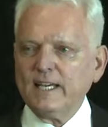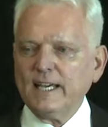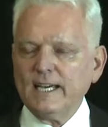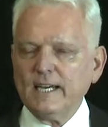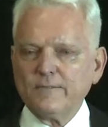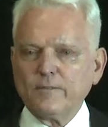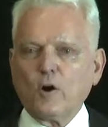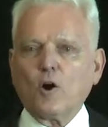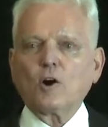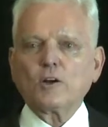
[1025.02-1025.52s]

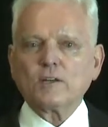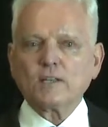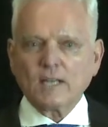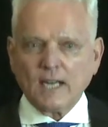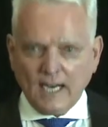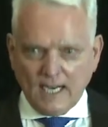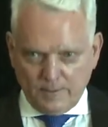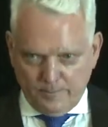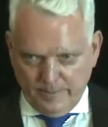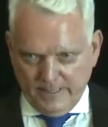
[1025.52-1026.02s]
have are
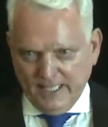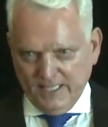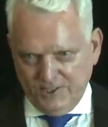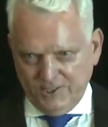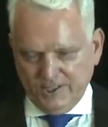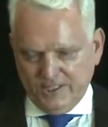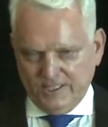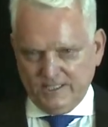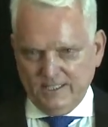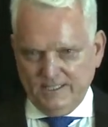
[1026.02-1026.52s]
not
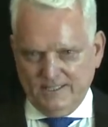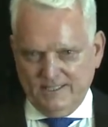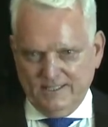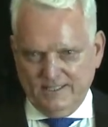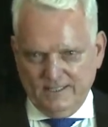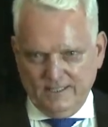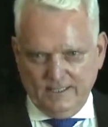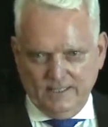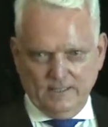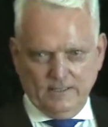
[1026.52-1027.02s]
patient.
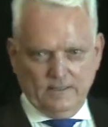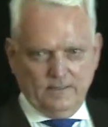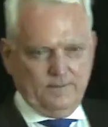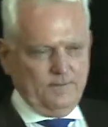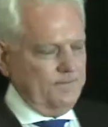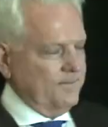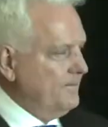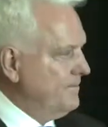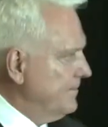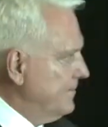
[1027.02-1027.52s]

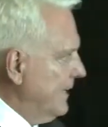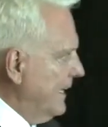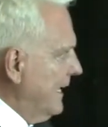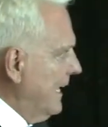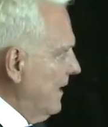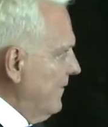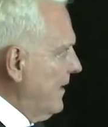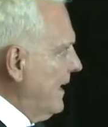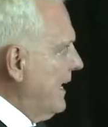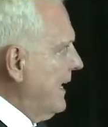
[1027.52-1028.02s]
They
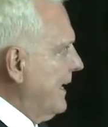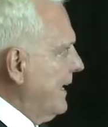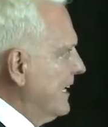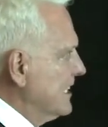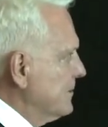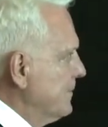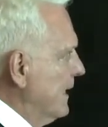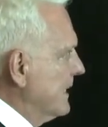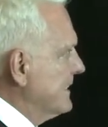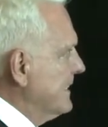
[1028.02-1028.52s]
have high
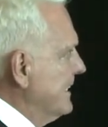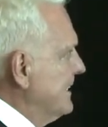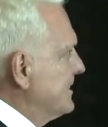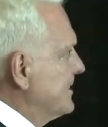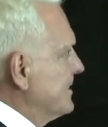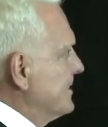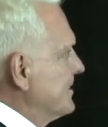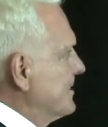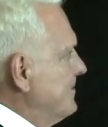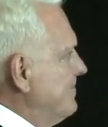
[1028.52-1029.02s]

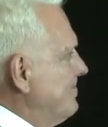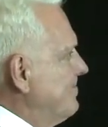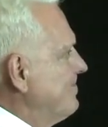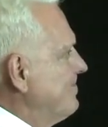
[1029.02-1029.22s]
expectations.